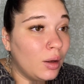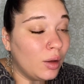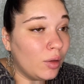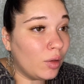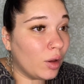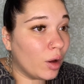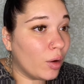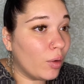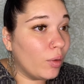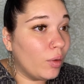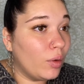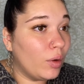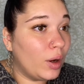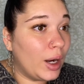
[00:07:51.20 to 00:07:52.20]

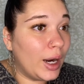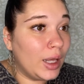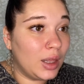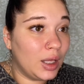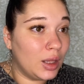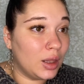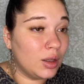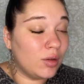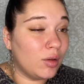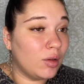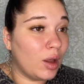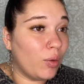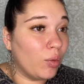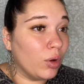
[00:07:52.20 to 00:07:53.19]
So I think this is
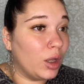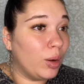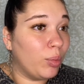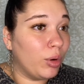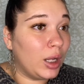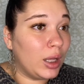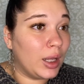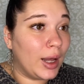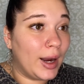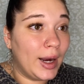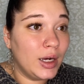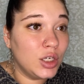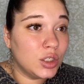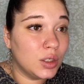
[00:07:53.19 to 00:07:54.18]
a really pretty
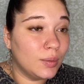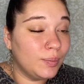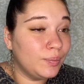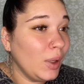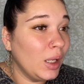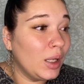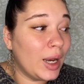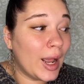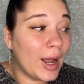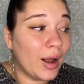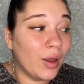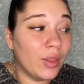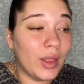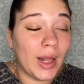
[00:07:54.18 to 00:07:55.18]
lash.
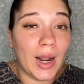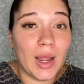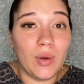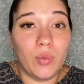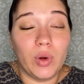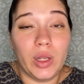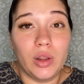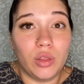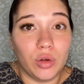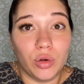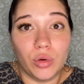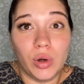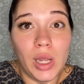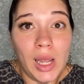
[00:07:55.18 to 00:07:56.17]
Now that I went
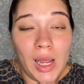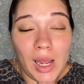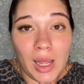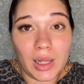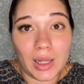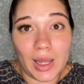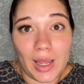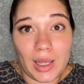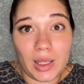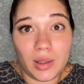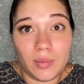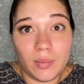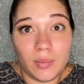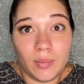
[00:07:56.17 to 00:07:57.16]
through like
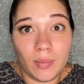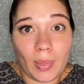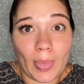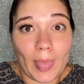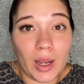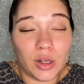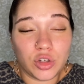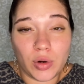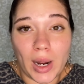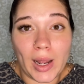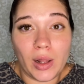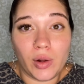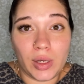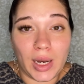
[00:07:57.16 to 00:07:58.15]
a
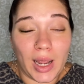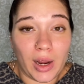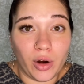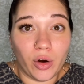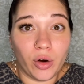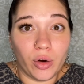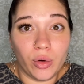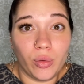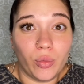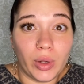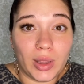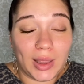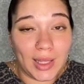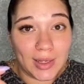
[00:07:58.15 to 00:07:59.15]
trial and error
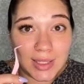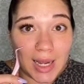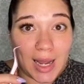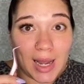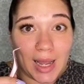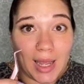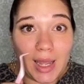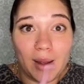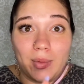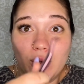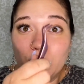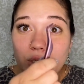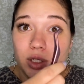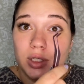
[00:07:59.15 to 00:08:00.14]
with this eye, I'm
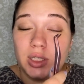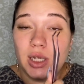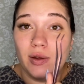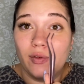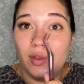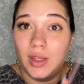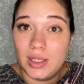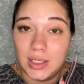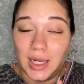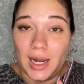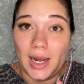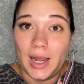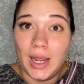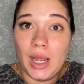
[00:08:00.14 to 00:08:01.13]
going to see if this
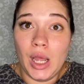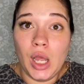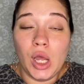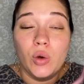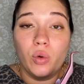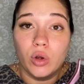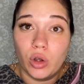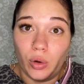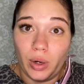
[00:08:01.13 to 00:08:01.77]
eye will go